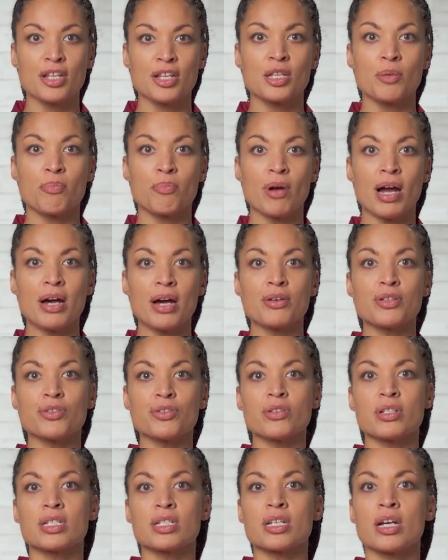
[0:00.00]
the
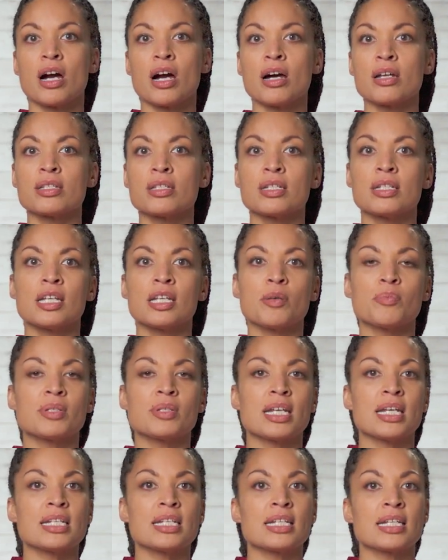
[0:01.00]
browser is constantly
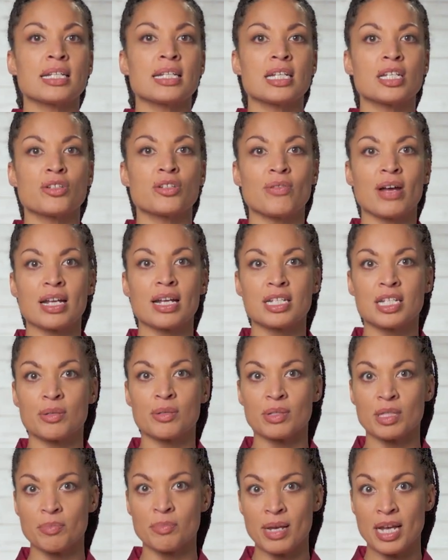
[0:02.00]
updating and interacting
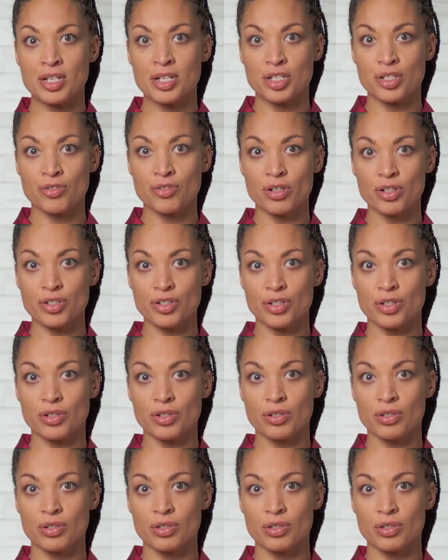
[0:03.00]
with the page's structure.